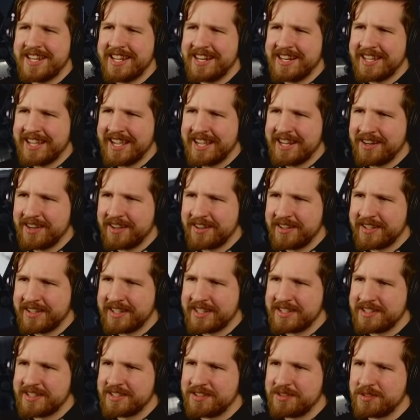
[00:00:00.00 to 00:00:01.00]
eighty-eight on it,
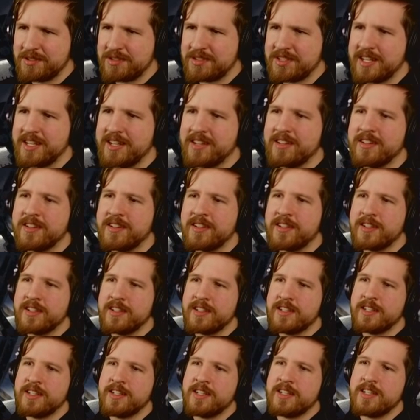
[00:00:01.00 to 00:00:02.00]
that's interesting.
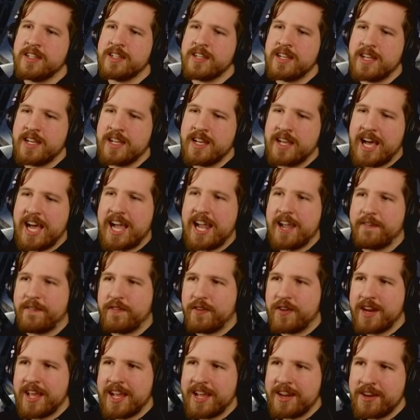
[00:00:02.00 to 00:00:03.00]
Hiya,
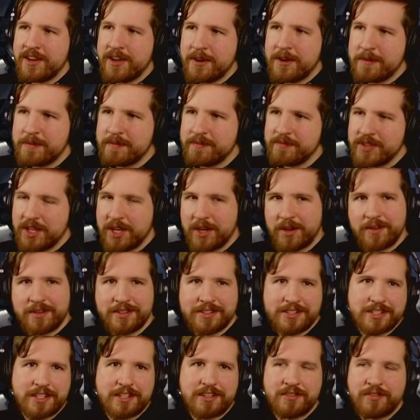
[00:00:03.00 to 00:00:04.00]
Fernando. Oh,
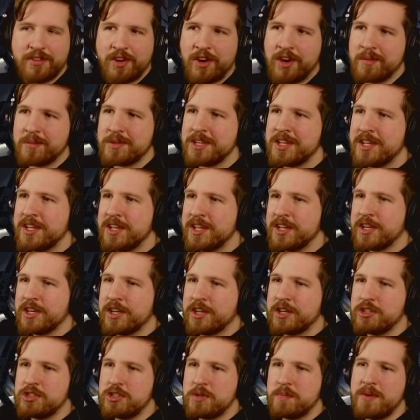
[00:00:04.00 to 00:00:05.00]
it's confirmed.
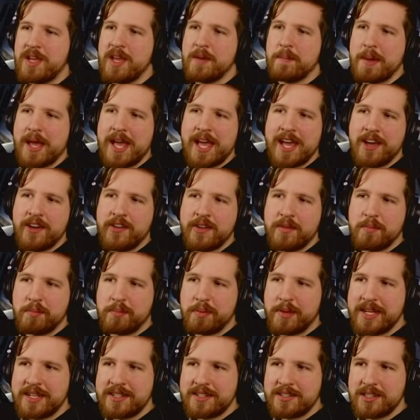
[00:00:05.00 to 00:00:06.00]
Could you be a pal
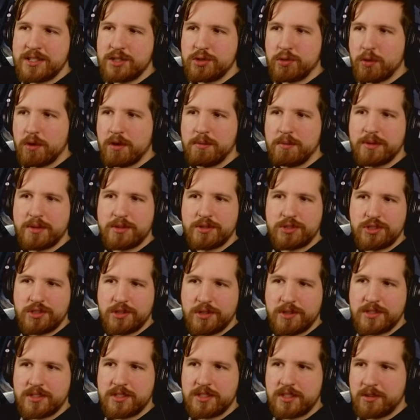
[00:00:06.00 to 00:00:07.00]
and place the tour
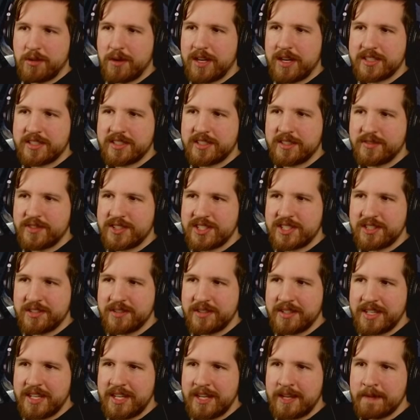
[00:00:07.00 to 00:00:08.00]
brochures across the
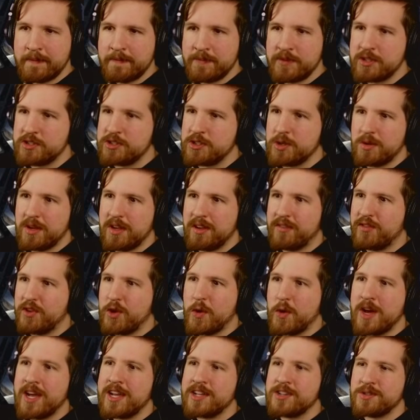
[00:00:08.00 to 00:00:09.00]
facility? There's only a
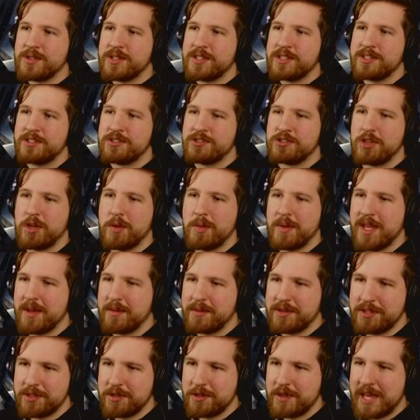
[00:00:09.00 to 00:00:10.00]
few hundred, so you'll be
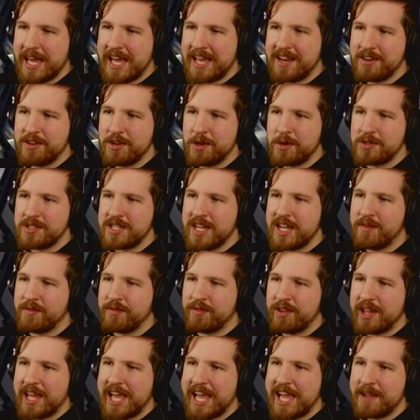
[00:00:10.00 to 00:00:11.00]
able to do that in no time
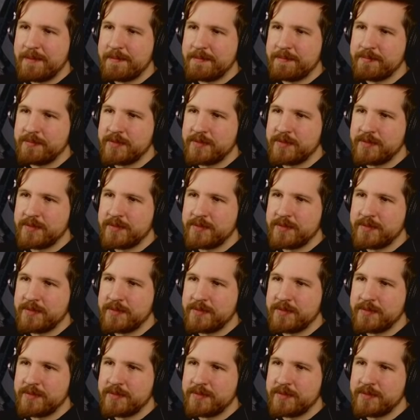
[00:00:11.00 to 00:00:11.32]
flat.